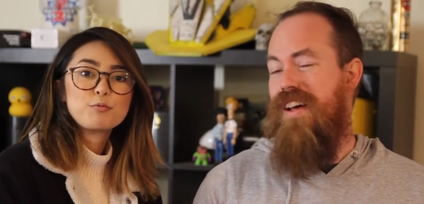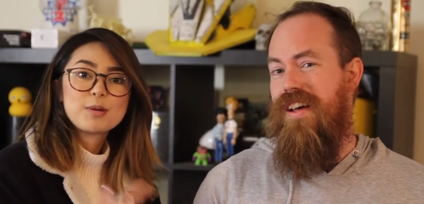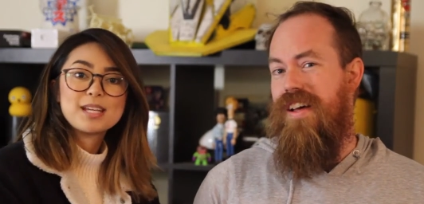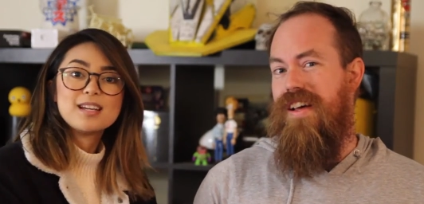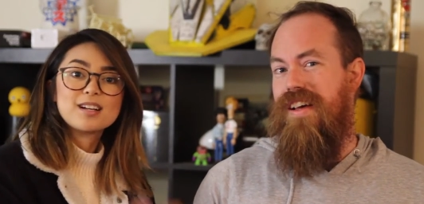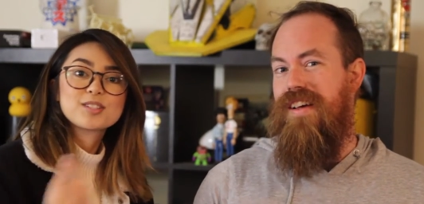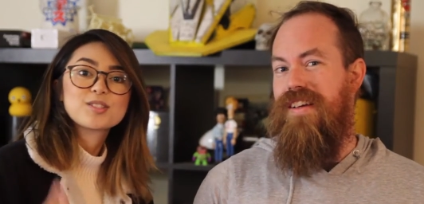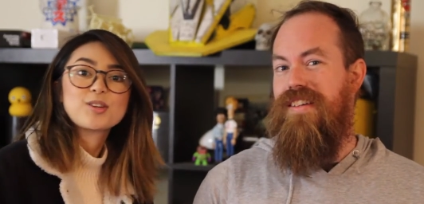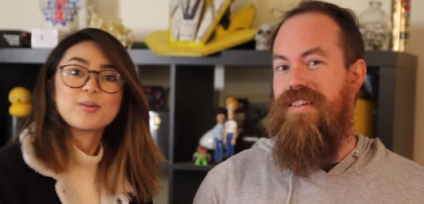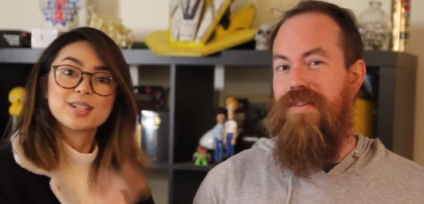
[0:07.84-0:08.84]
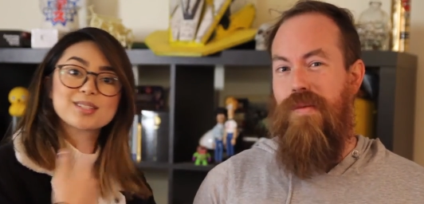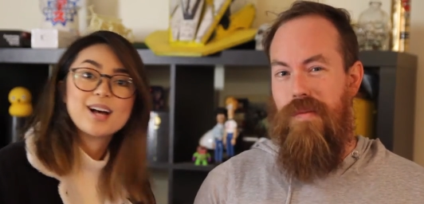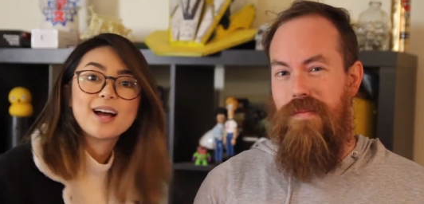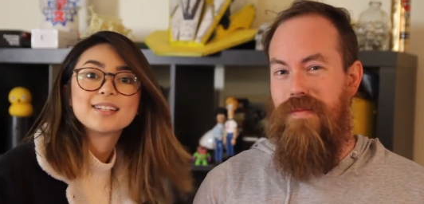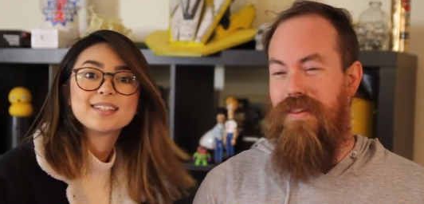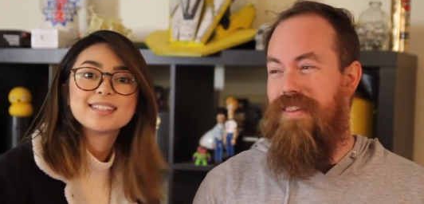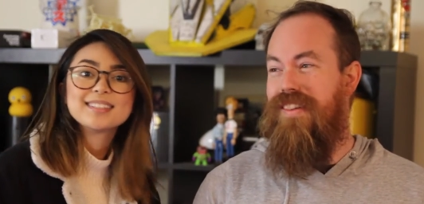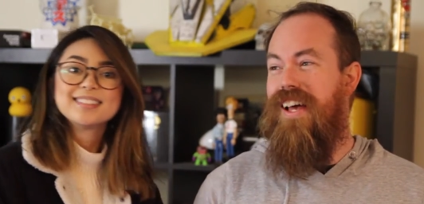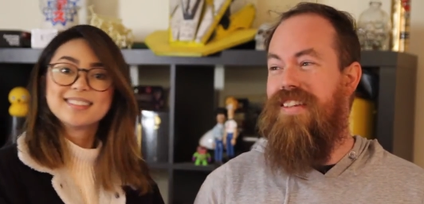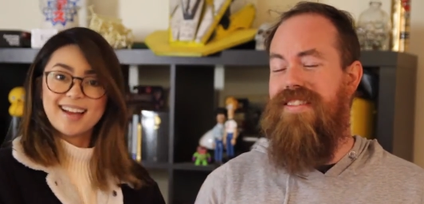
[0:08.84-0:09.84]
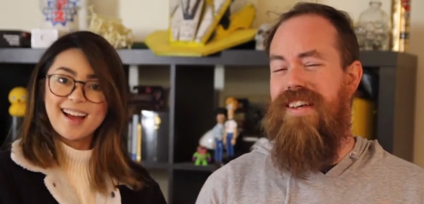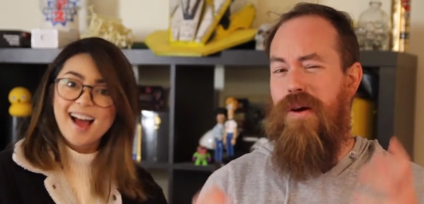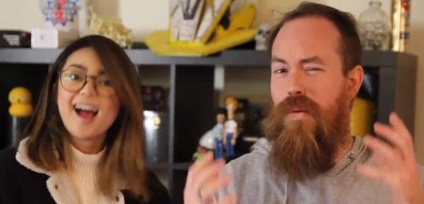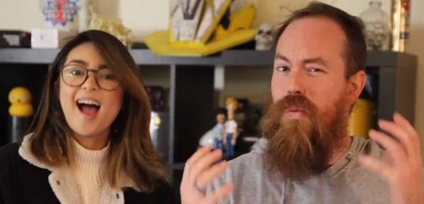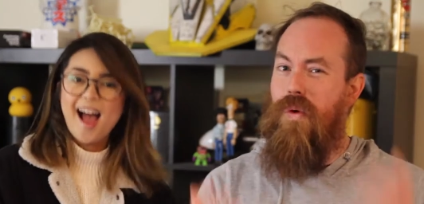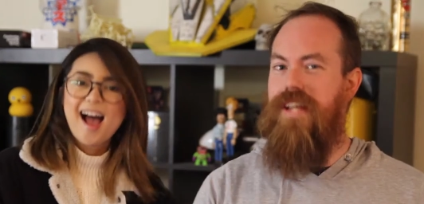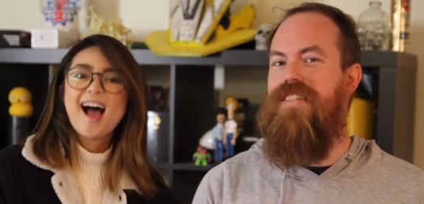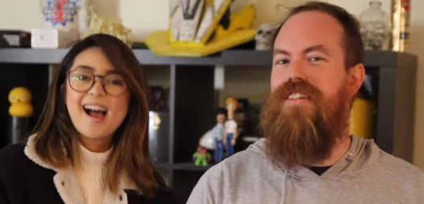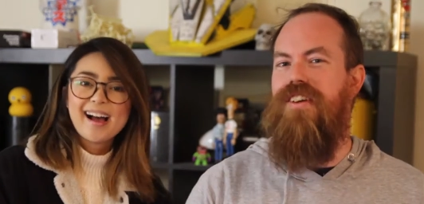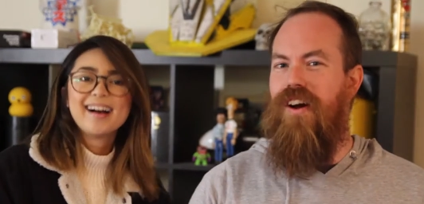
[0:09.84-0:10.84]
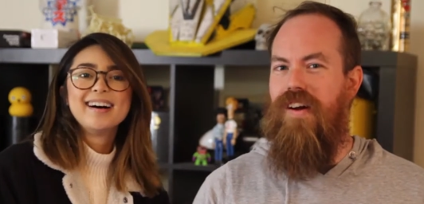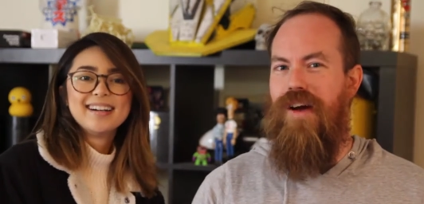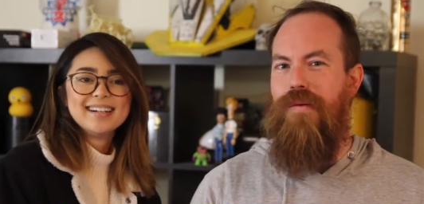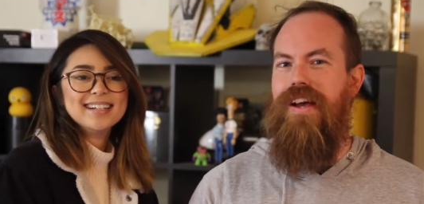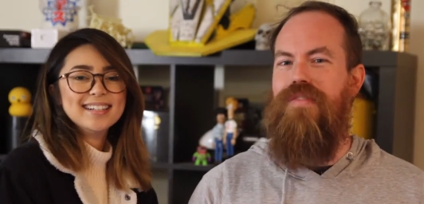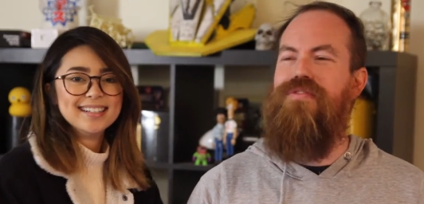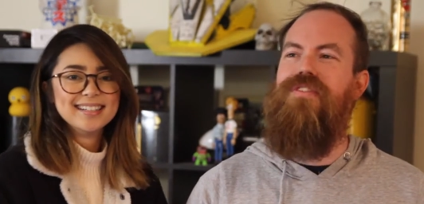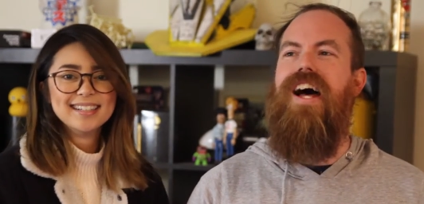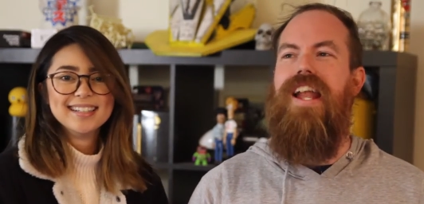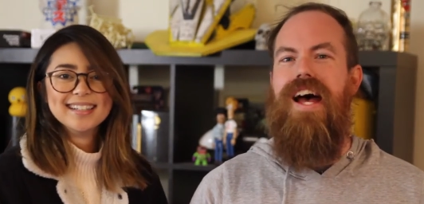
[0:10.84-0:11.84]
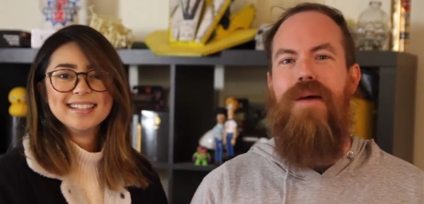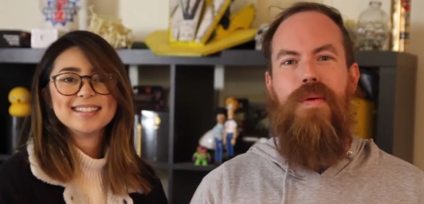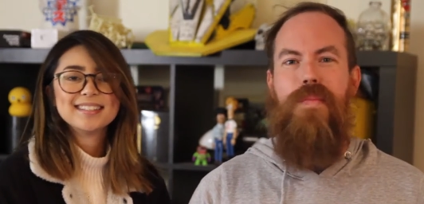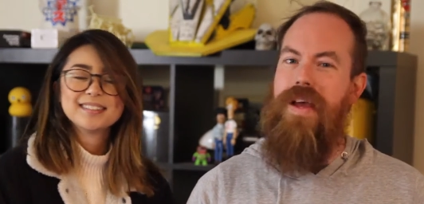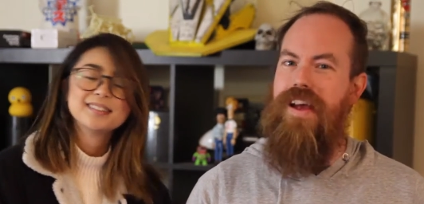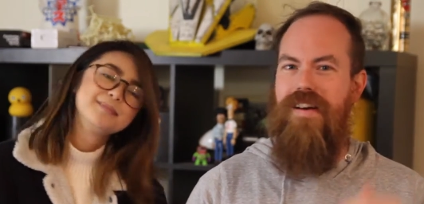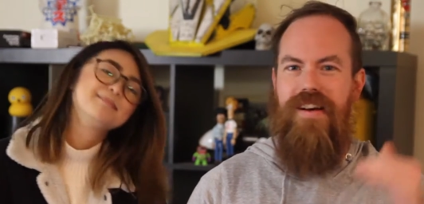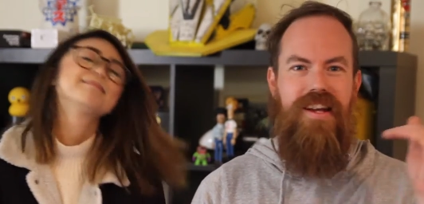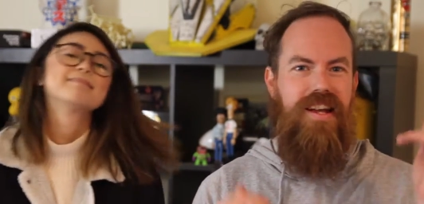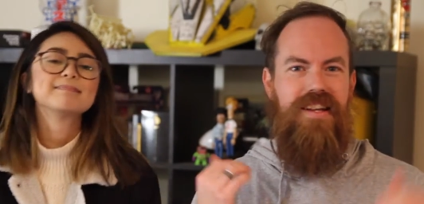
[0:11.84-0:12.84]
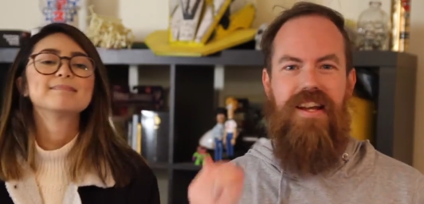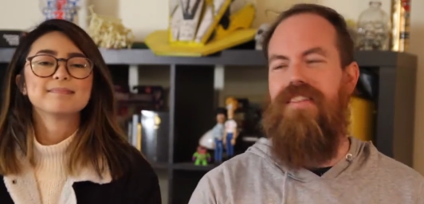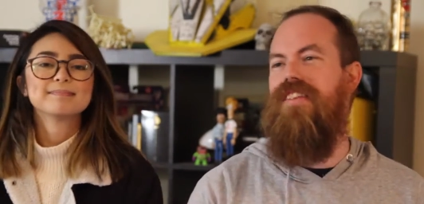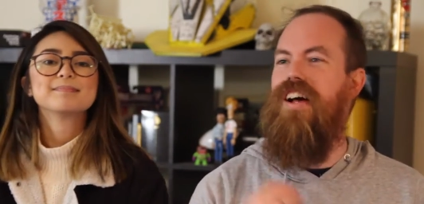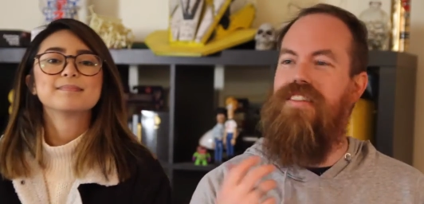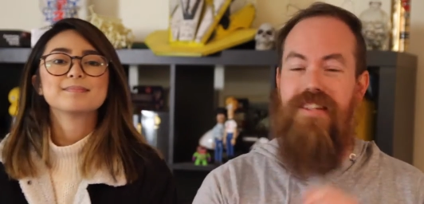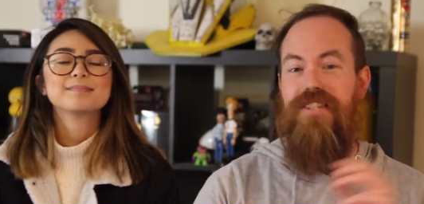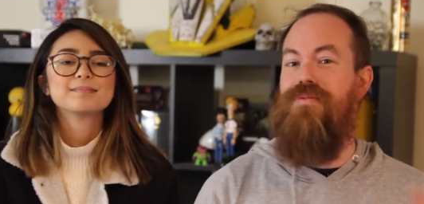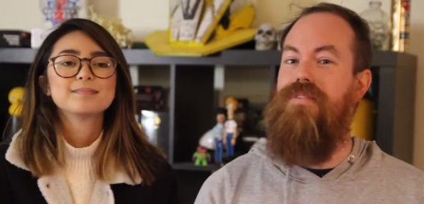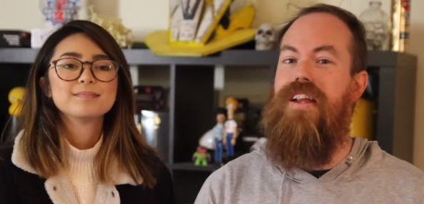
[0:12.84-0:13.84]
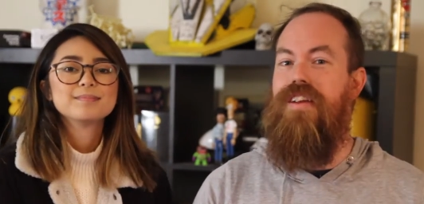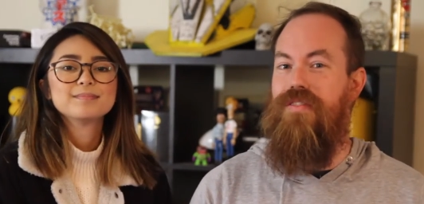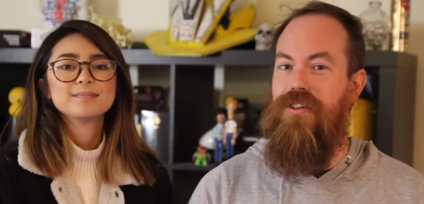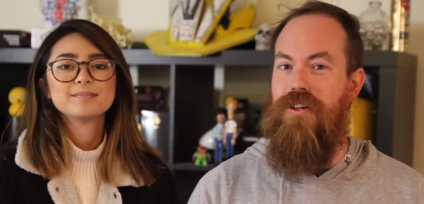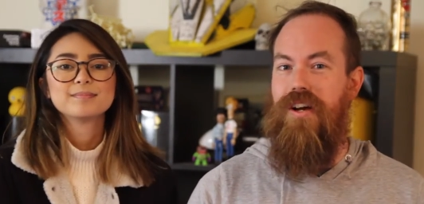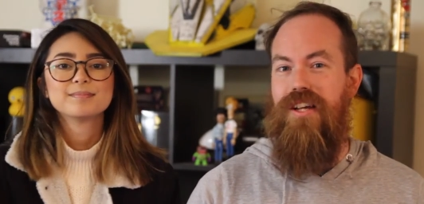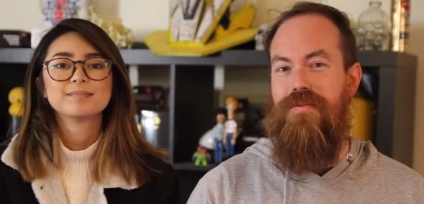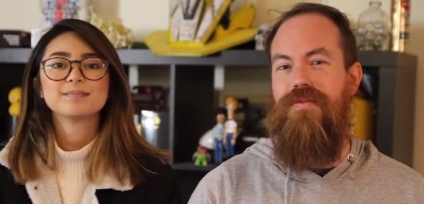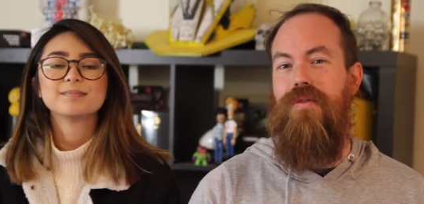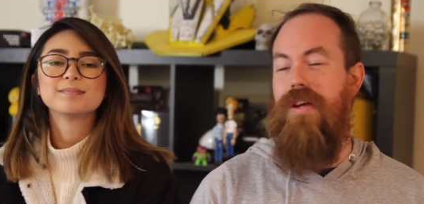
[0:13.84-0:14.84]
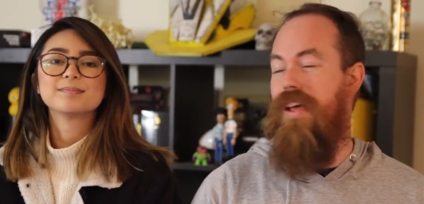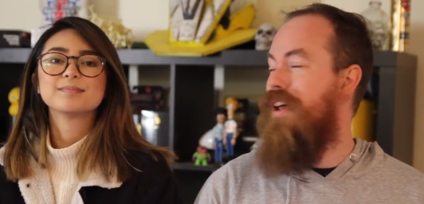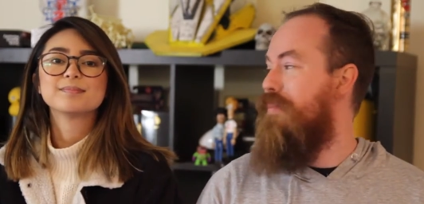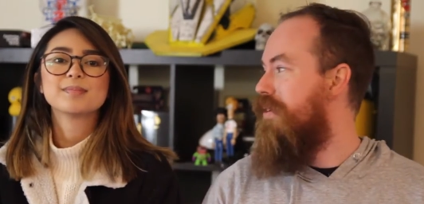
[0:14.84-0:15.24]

Speaker 1: We are so excited.
Speaker 2: Less than a week to go, and we are flat out preparing and getting the last things ready for you guys before camp.